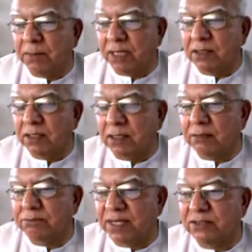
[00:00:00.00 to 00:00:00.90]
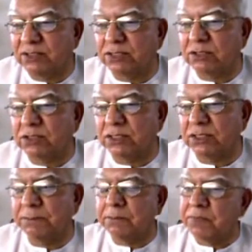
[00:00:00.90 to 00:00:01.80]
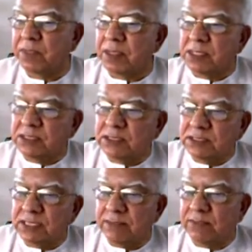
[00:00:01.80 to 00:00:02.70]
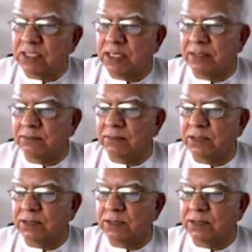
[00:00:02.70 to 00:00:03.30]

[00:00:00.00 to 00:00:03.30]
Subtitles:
make the comparison study. Same time,